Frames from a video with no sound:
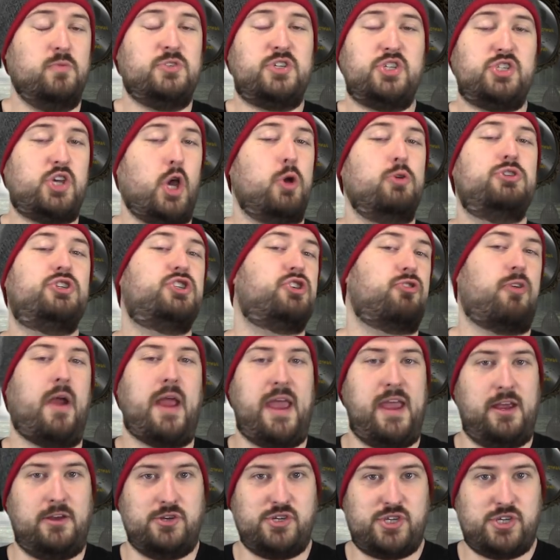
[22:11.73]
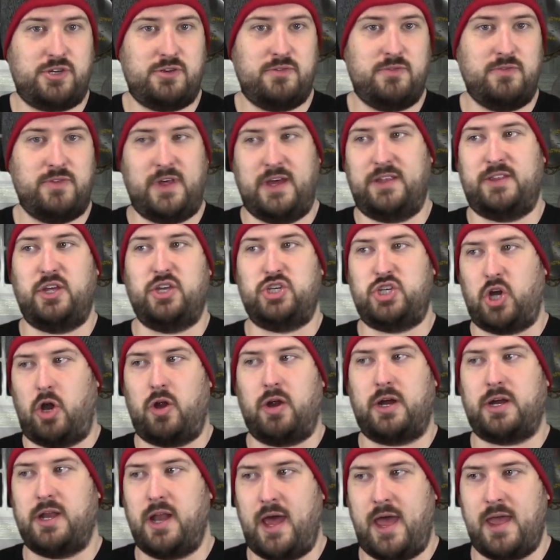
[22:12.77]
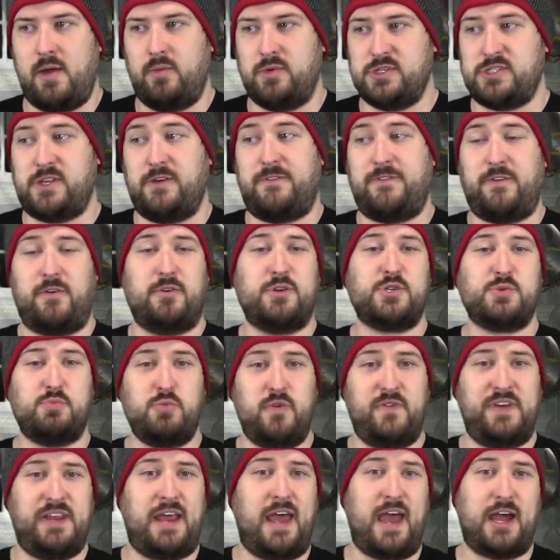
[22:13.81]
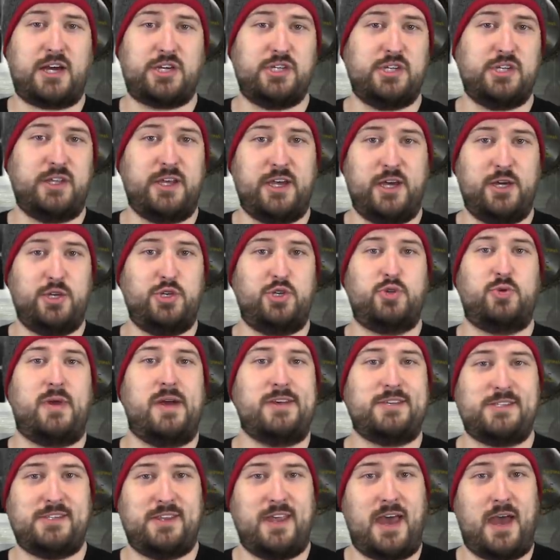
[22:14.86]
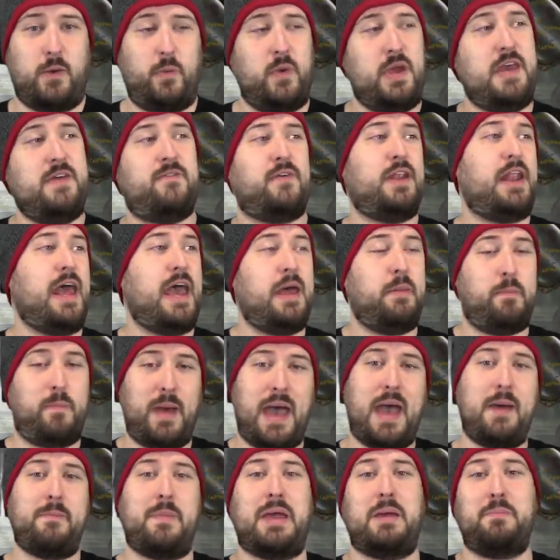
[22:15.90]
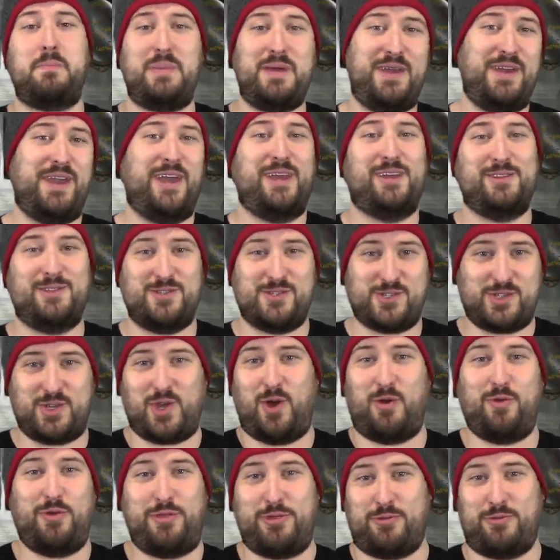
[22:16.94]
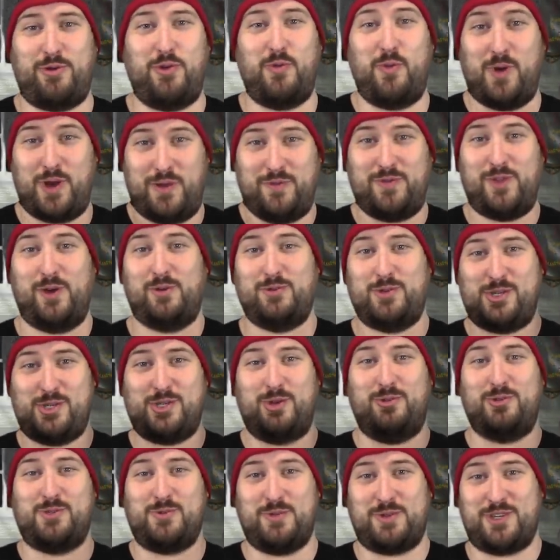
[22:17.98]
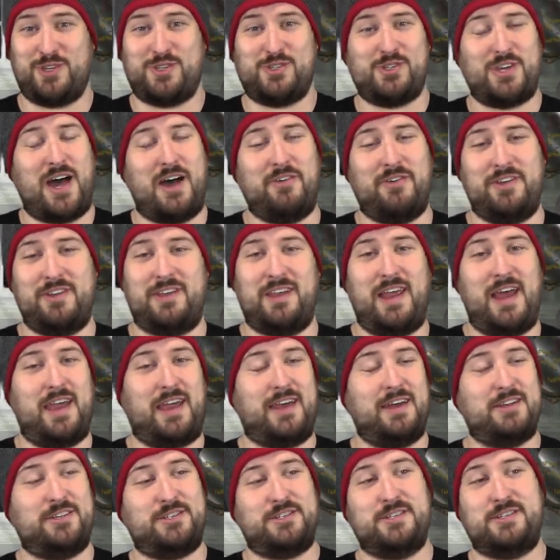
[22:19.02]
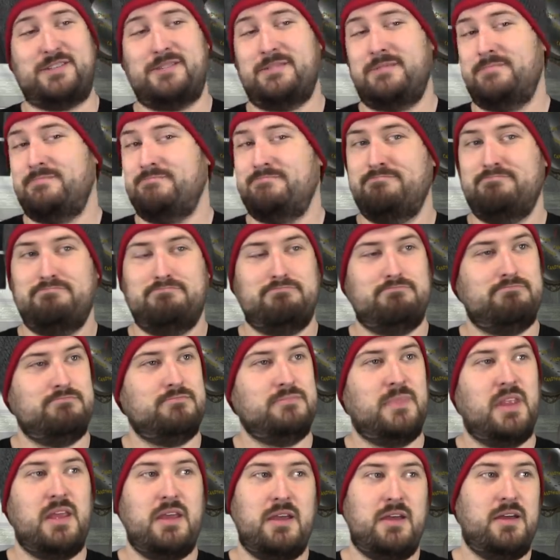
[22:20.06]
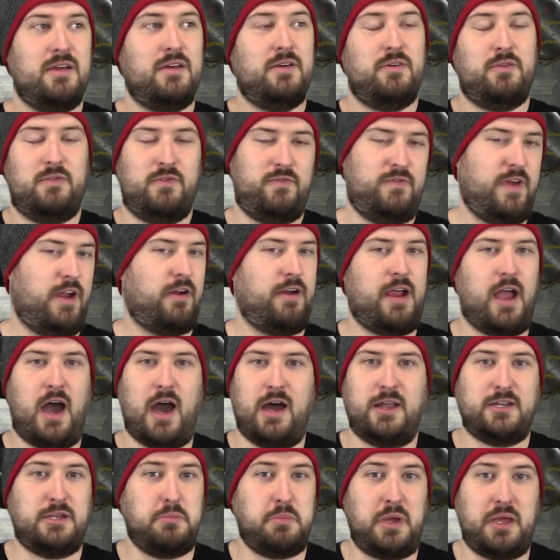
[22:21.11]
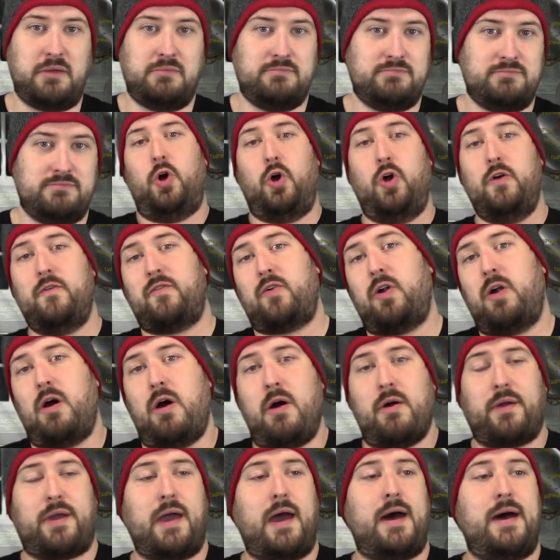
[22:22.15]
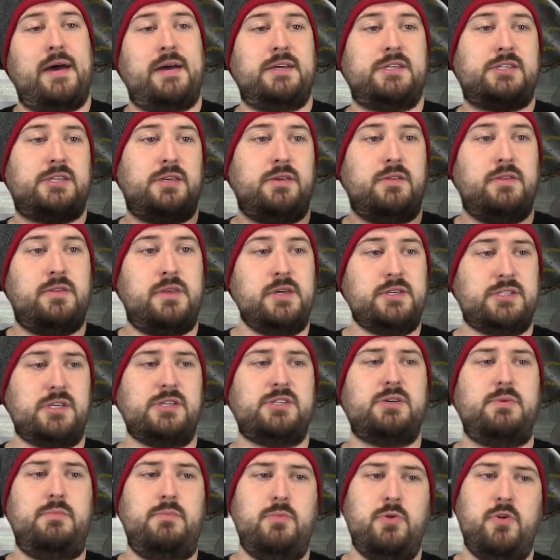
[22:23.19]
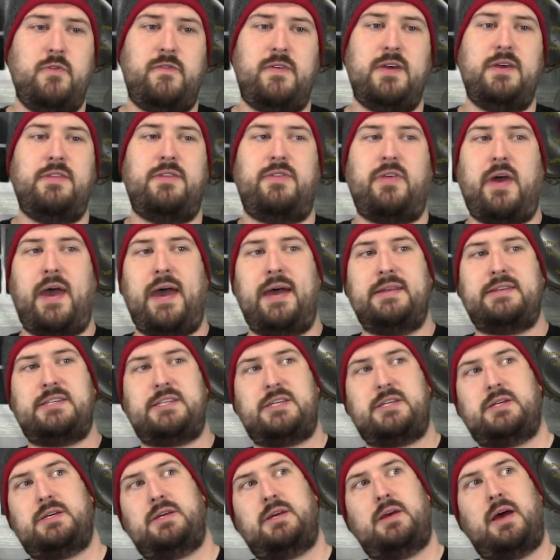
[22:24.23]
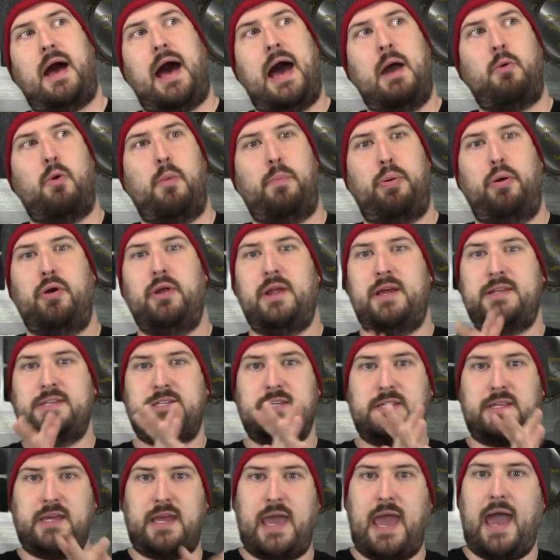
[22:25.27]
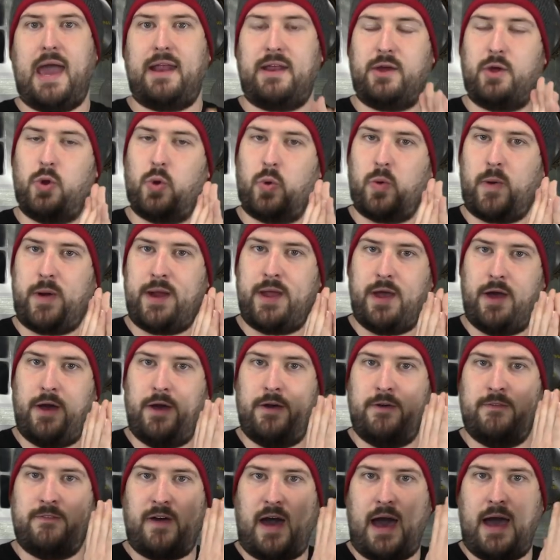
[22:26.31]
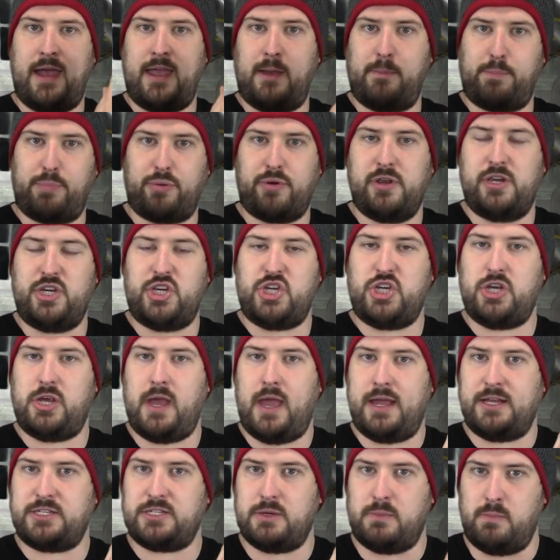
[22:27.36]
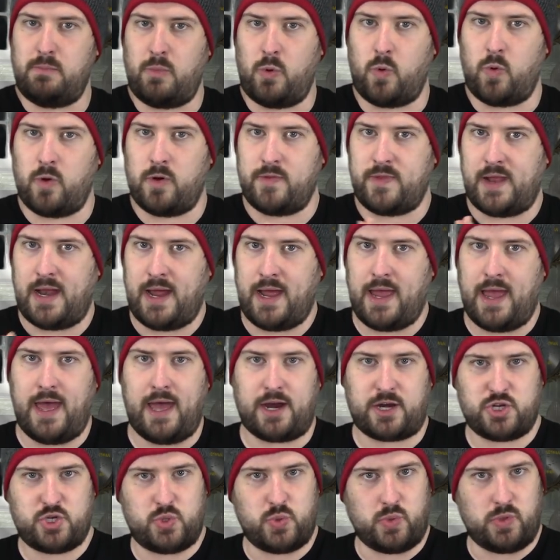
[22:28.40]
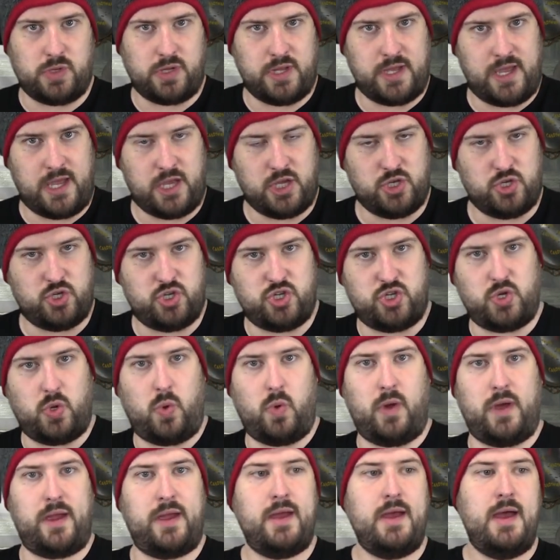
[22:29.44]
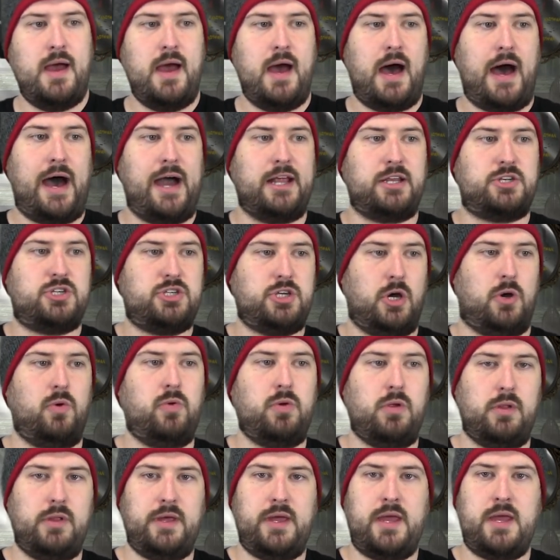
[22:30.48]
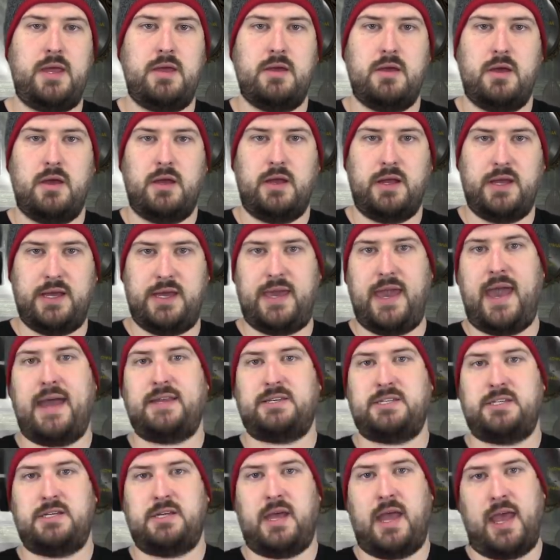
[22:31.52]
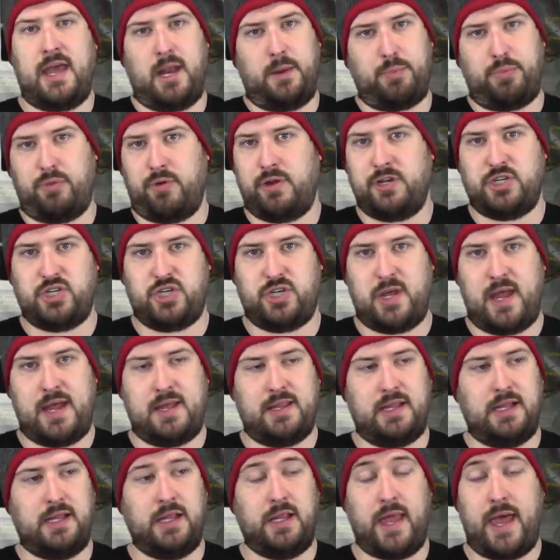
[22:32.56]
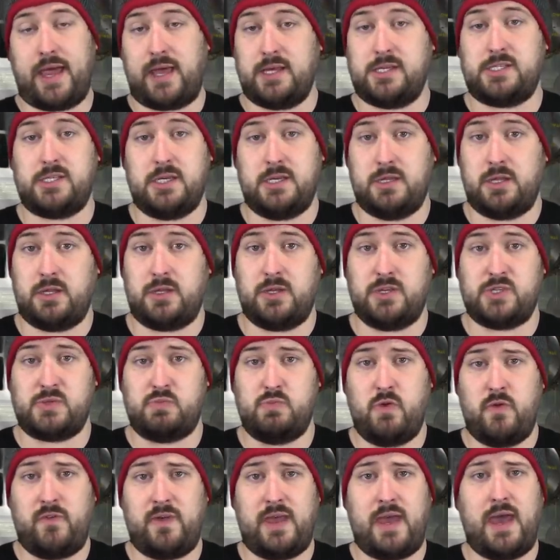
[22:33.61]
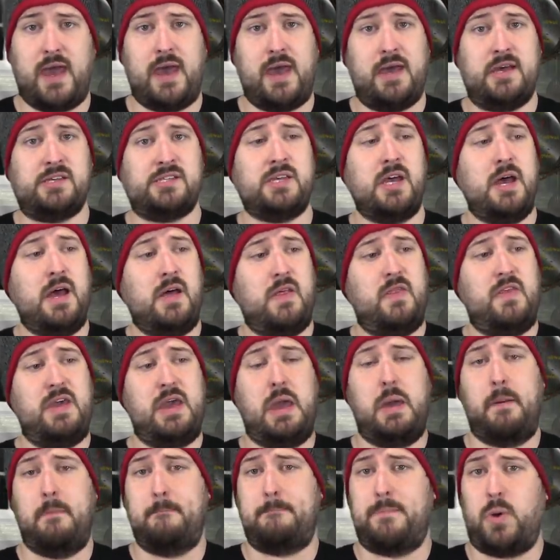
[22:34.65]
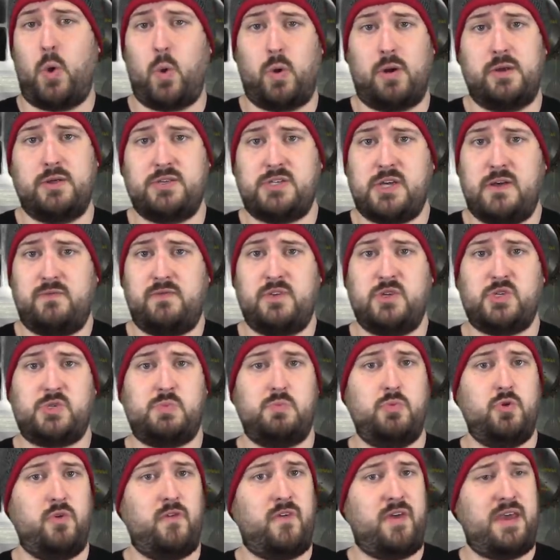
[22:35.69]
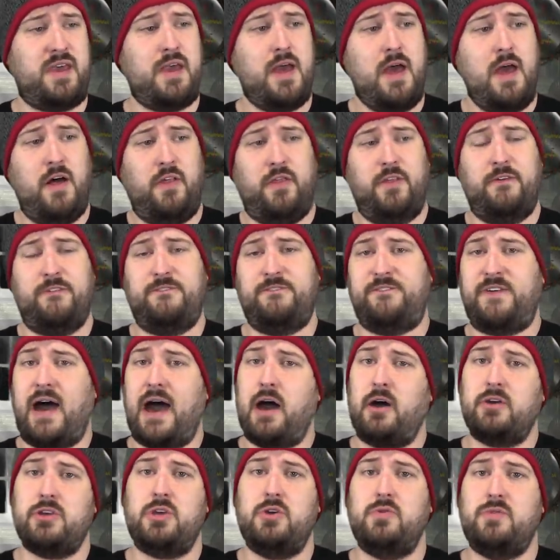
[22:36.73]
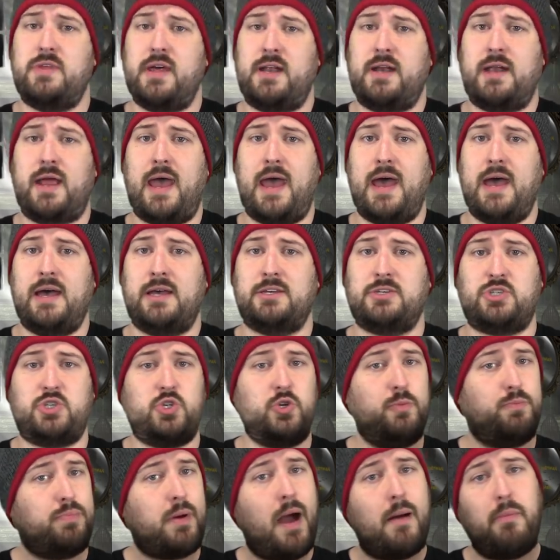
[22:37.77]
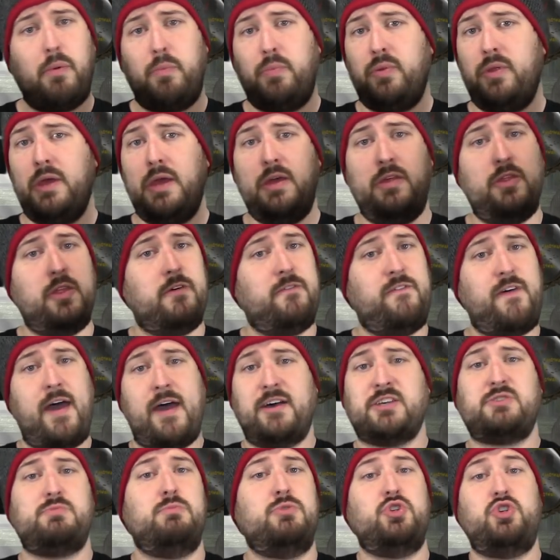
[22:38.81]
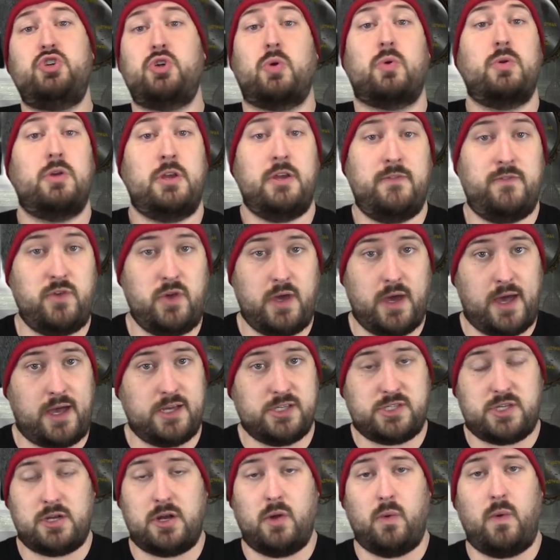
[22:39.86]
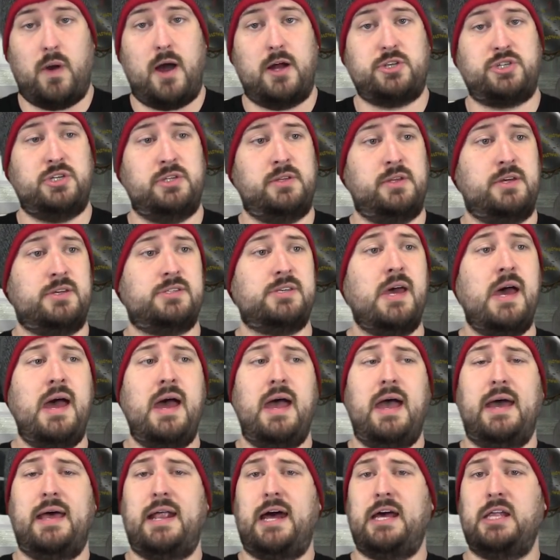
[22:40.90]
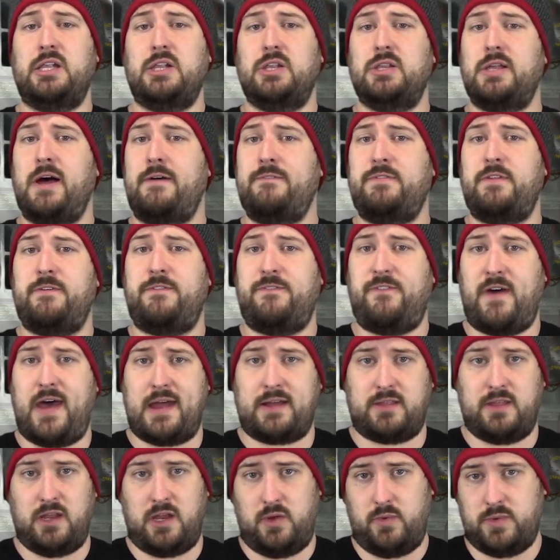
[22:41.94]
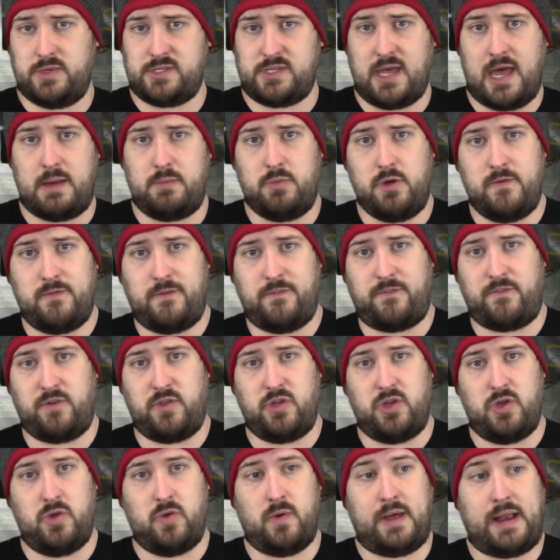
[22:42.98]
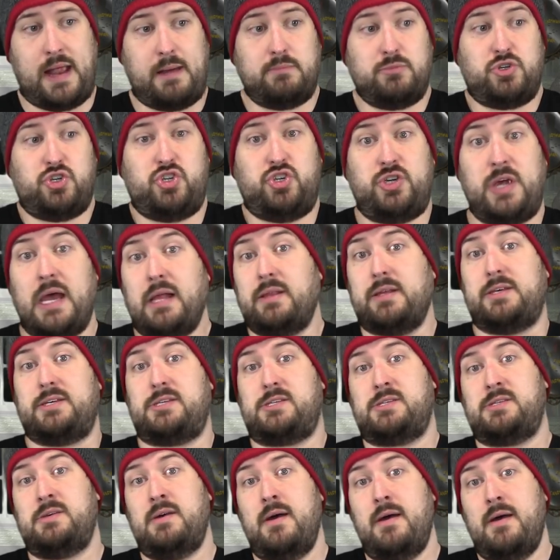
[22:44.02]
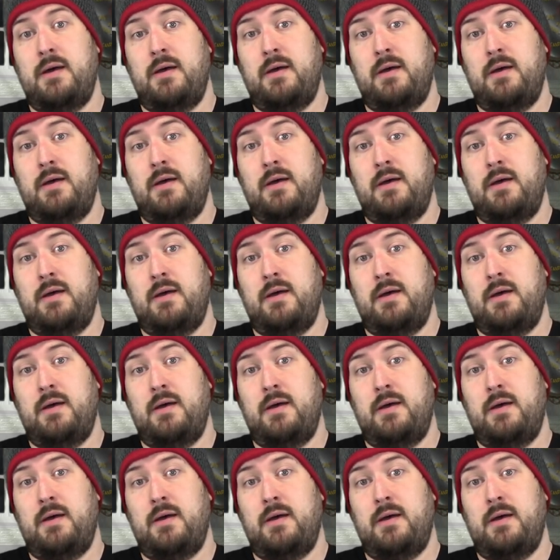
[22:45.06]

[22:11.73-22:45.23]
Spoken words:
So strange that The Dark Knight was the first movie to actually address that. We even had Batman Begins go through one of those suits with the solid neck. It's just very odd to me. Overall, guys, this is a movie that I will put into the category of I appreciate more than I actually enjoy. I totally get and appreciate the legacy that this movie has, the importance of this movie, the value that it has to probably the vast majority of you guys that are watching this, and I love the fact that it was that movie for you, and I'm jealous